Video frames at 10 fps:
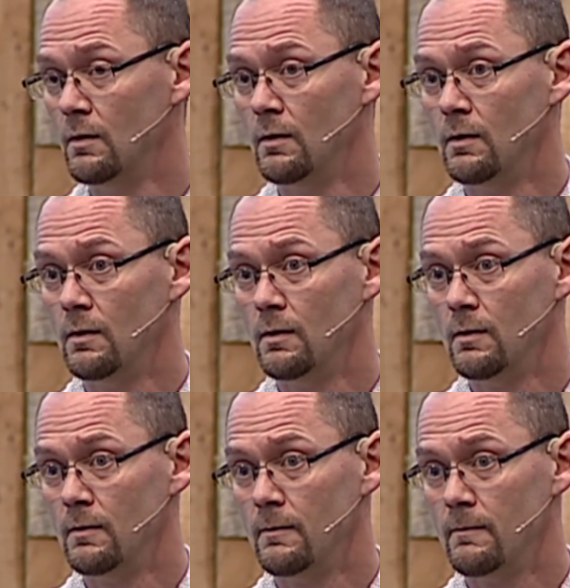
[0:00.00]

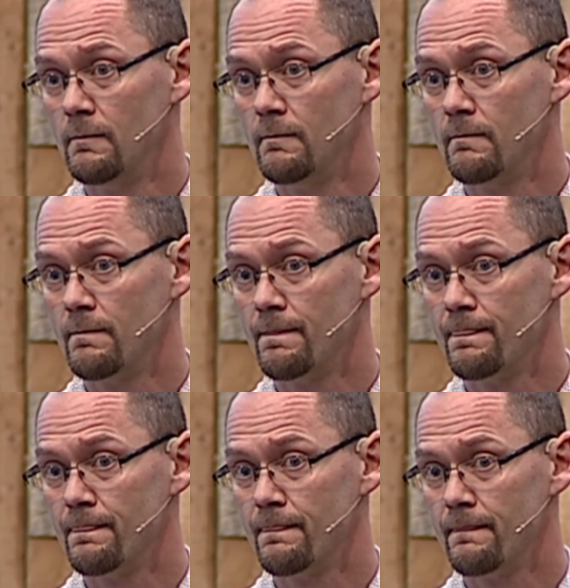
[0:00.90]
Nobody speaks.